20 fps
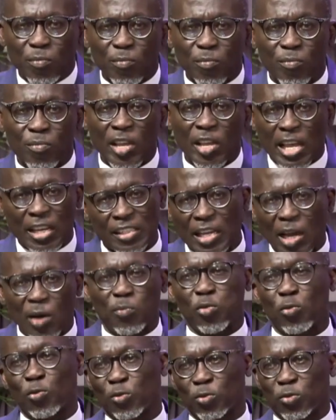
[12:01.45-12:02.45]

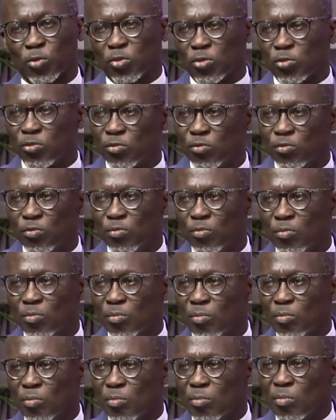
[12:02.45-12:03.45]
examples
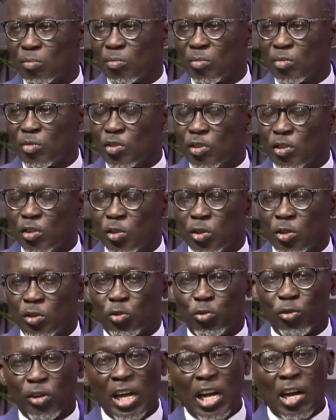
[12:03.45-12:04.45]
to
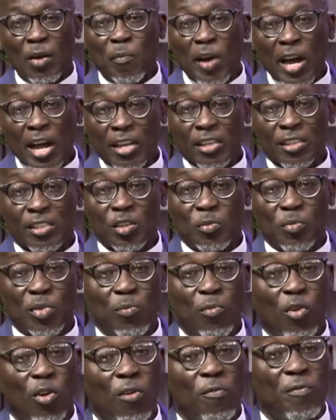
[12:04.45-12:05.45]
help us be
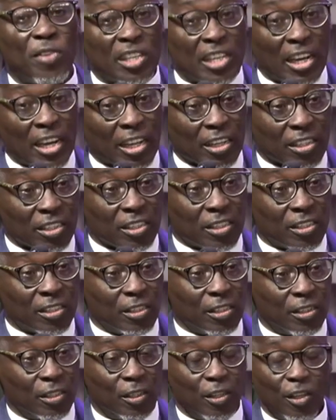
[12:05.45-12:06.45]
more vigilant,
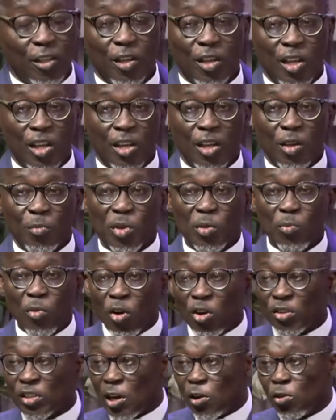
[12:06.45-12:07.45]
be more on
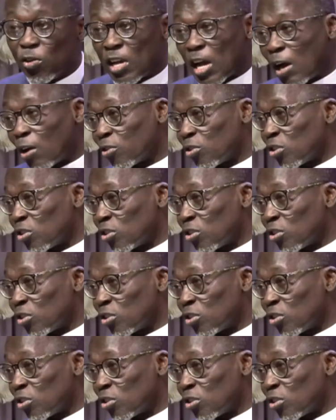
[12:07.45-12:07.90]
the lookout,